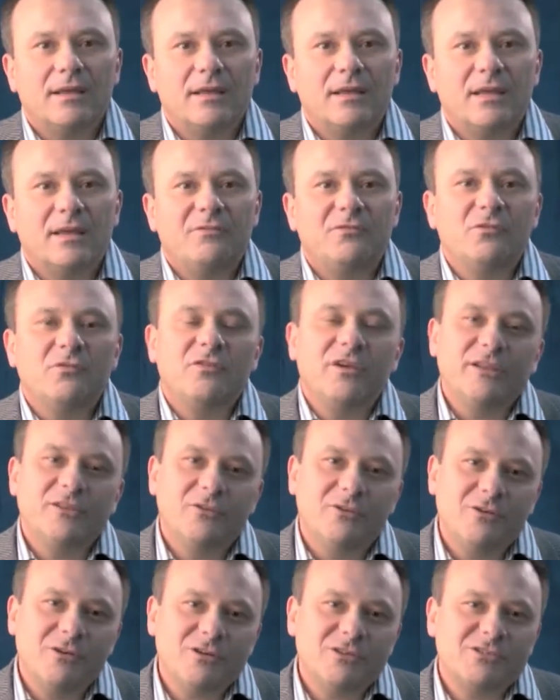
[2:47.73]
If you've got the
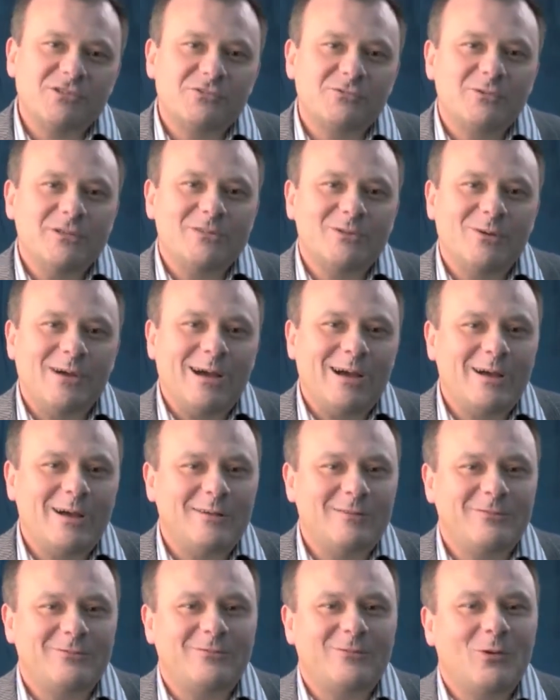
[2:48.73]
luxury to
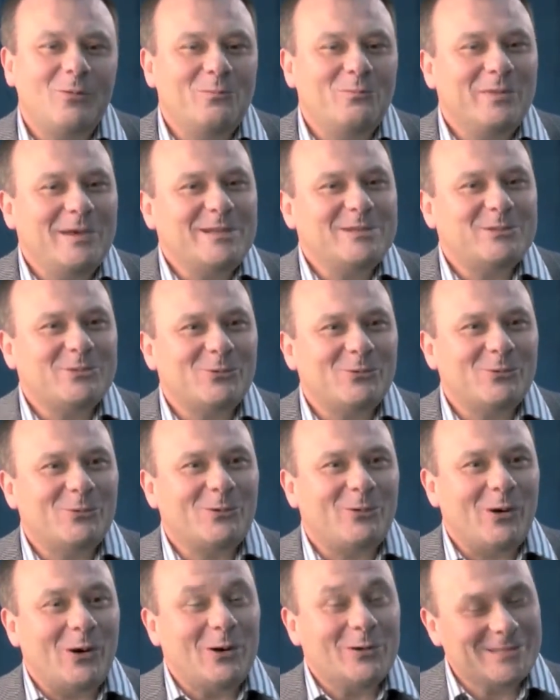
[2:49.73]
have a
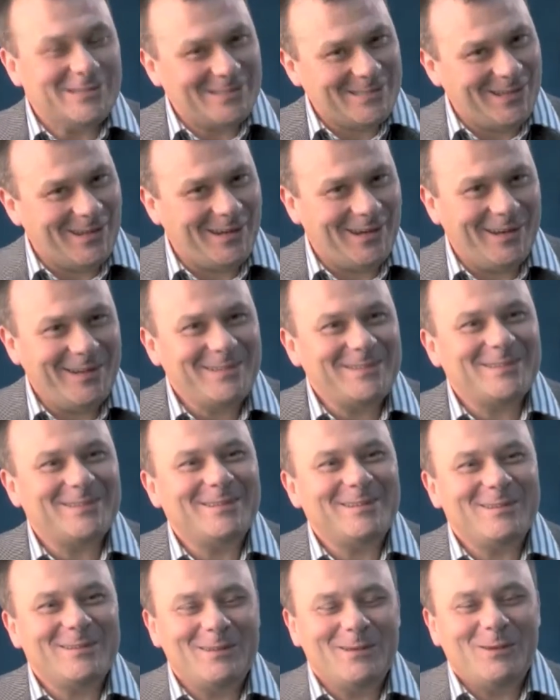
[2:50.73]
mentor on site,
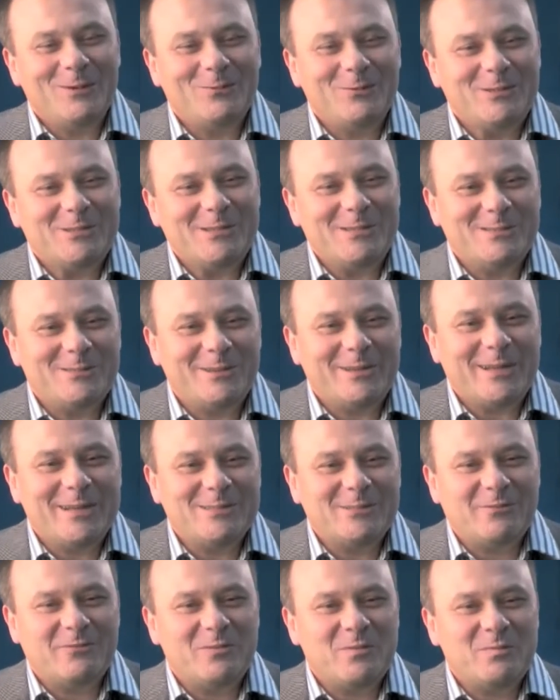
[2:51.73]
which is the
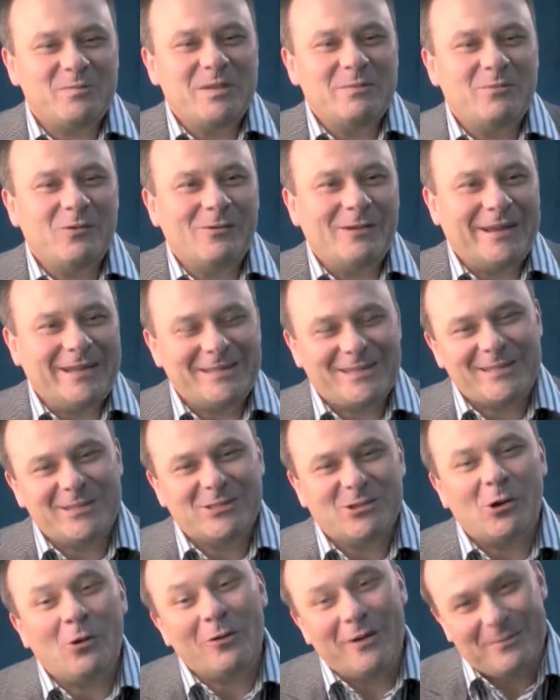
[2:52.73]
case of the people I teach
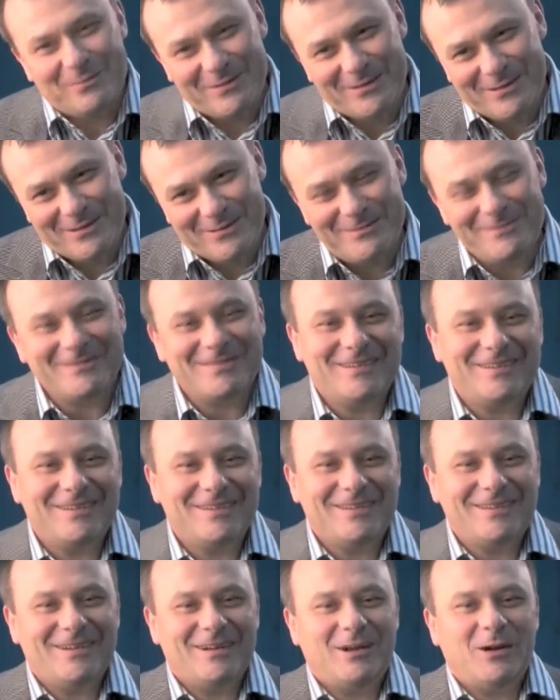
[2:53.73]
HoLEP to,
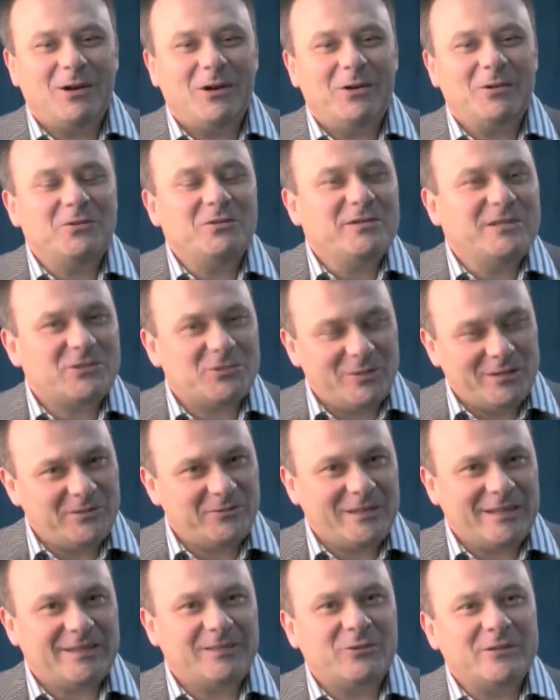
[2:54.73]
you need
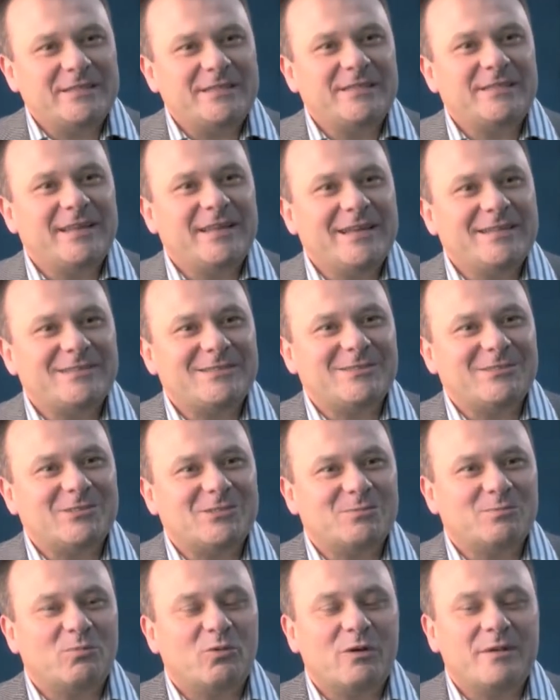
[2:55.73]
20 cases,
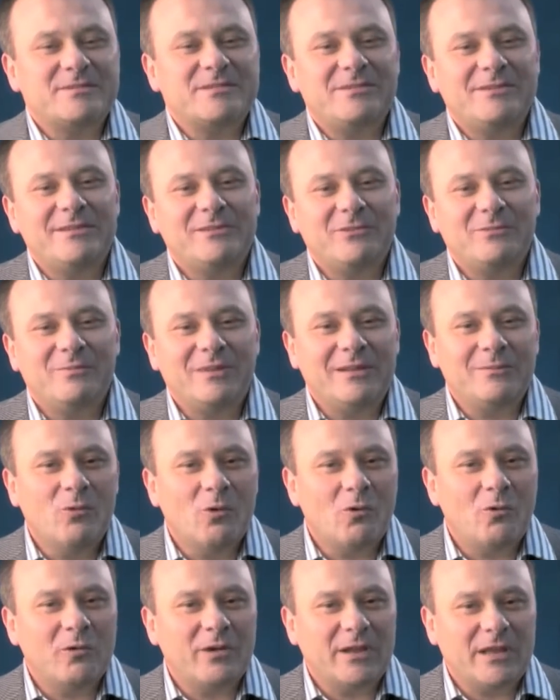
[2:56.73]
perhaps a little bit
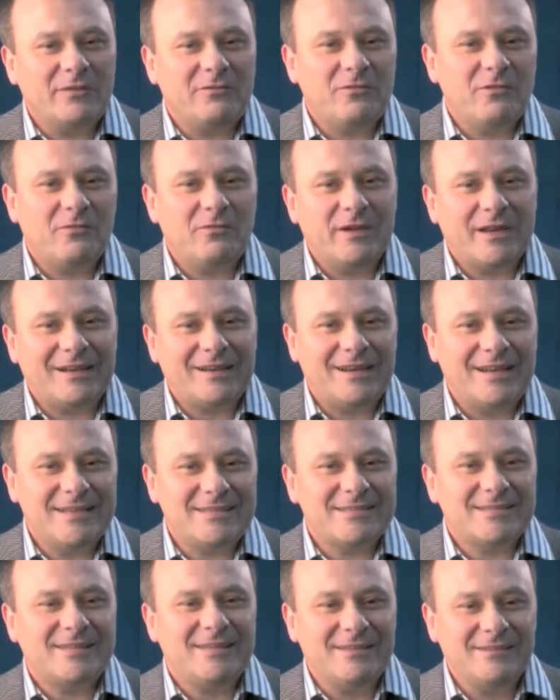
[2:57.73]
more if you've got less
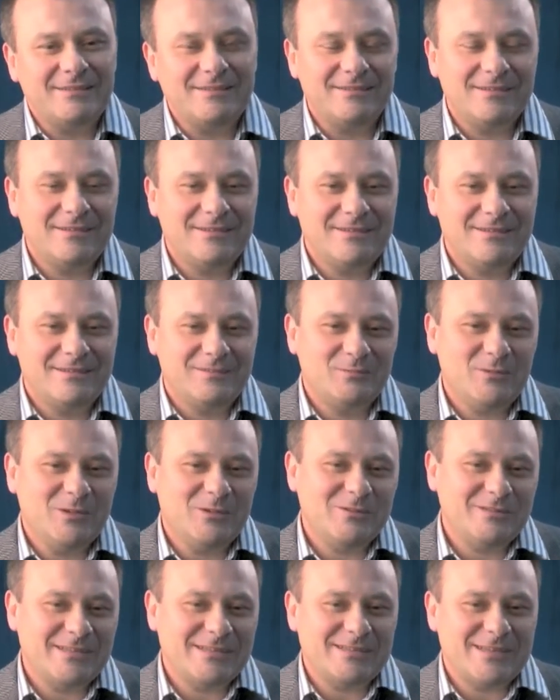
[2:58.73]
skill,
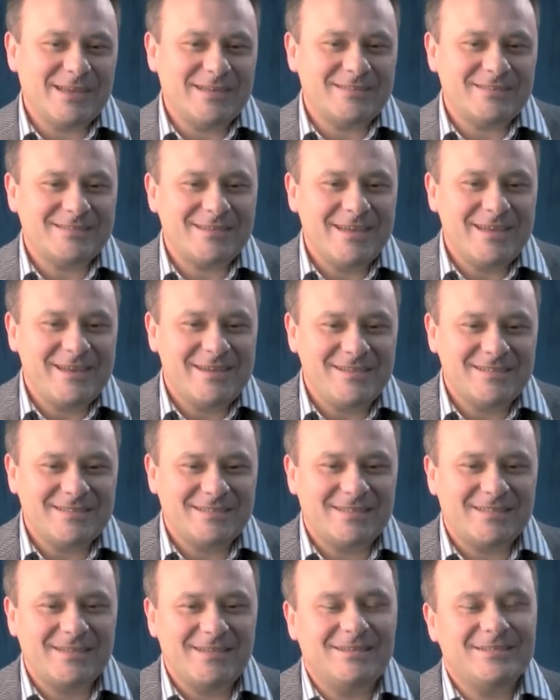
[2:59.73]
because as I say,
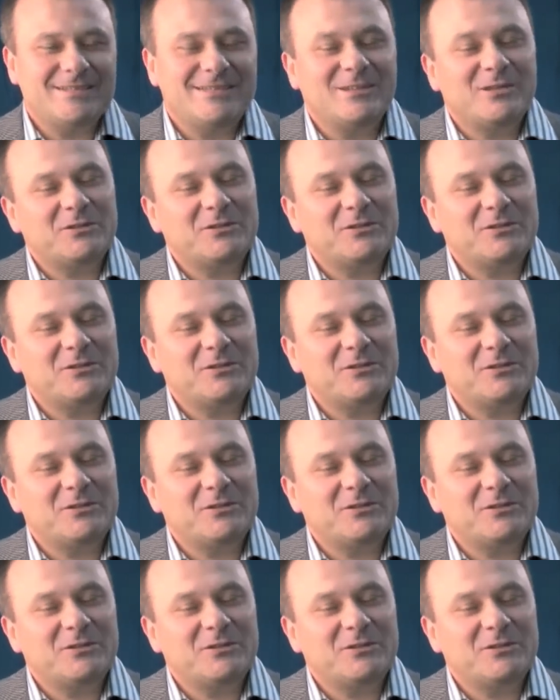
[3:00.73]
skill is not